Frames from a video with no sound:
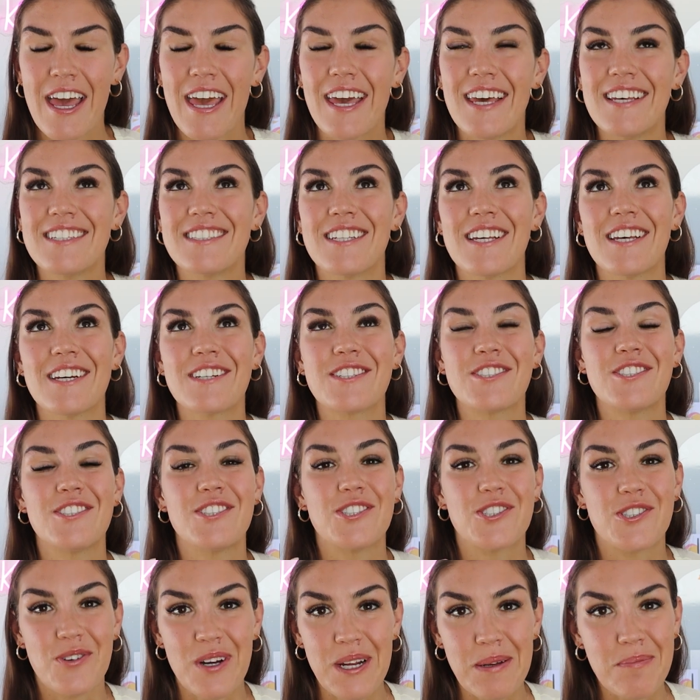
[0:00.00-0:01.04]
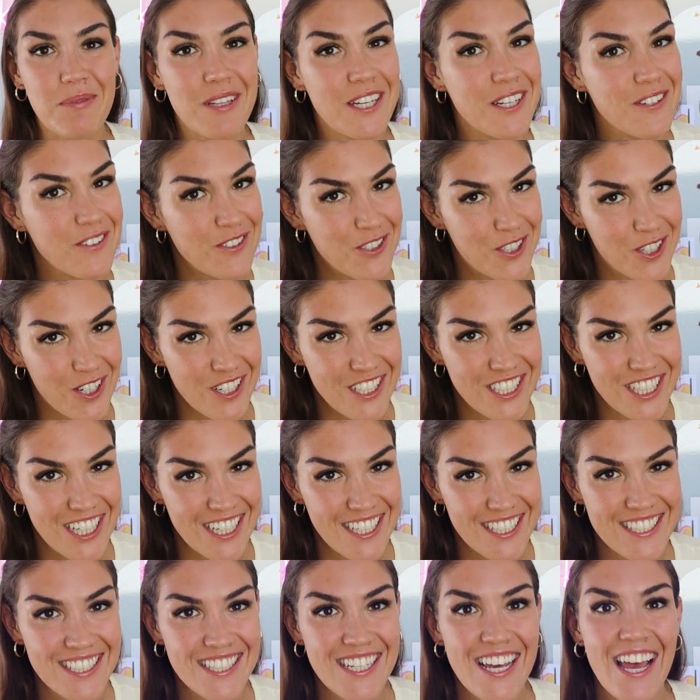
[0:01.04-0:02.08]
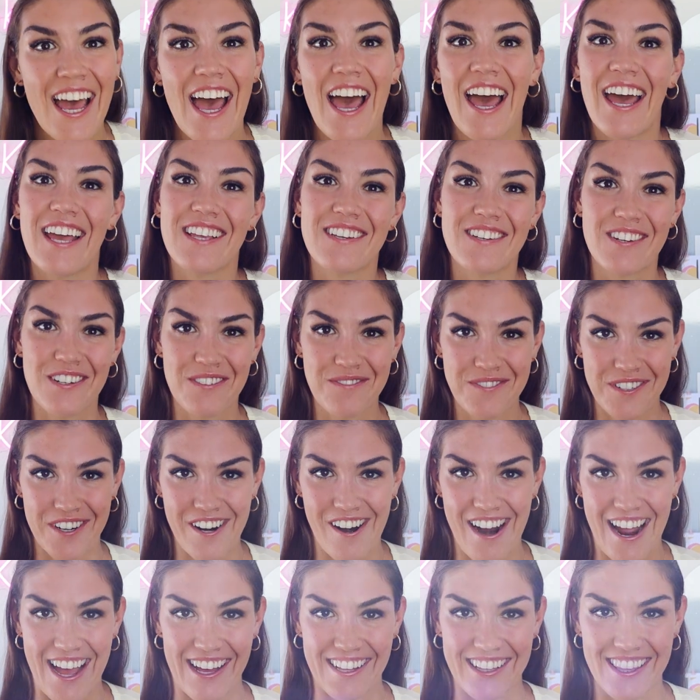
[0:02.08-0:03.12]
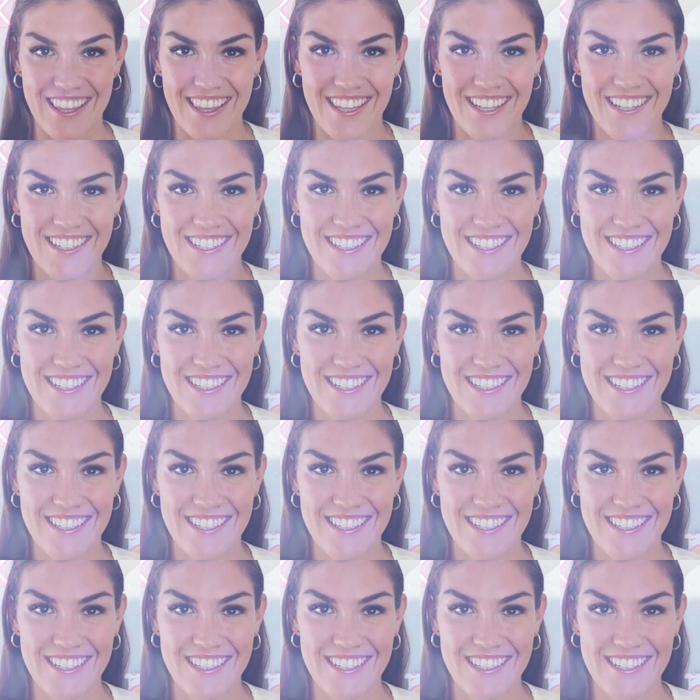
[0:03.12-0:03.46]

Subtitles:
is extremely nutritious and good for our health.